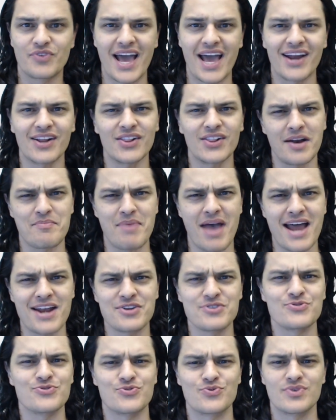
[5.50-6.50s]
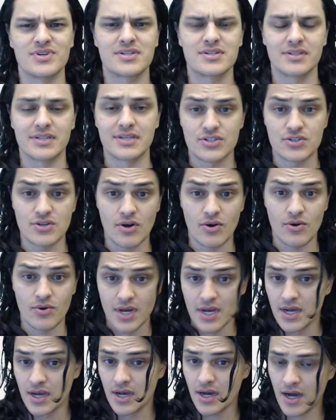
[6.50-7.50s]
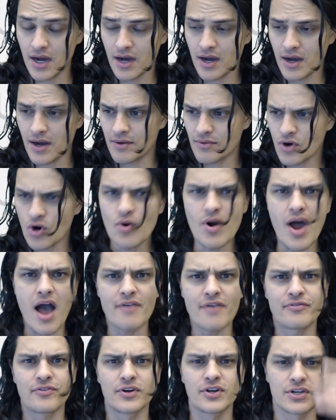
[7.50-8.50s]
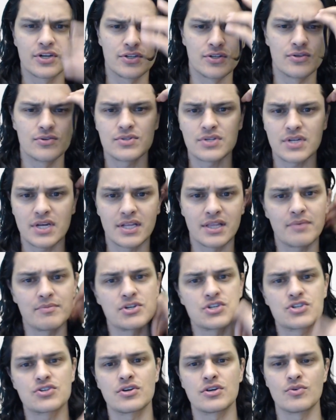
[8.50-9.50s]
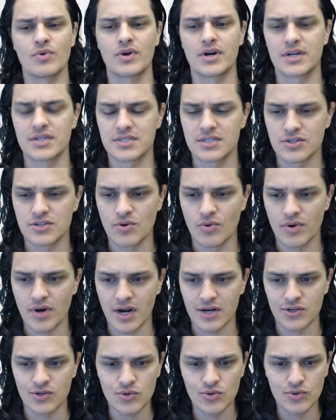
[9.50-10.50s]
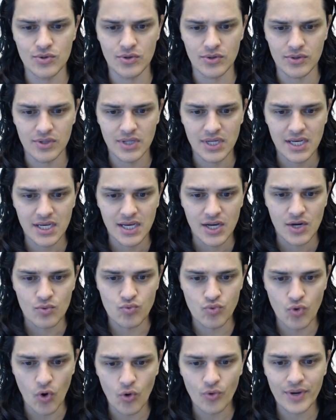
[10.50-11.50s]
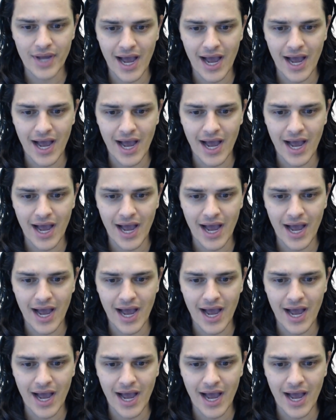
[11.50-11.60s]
had a lot of bad news recently. So, uh, hurrah for good news. And let me show you what it is that's going on. Google rolled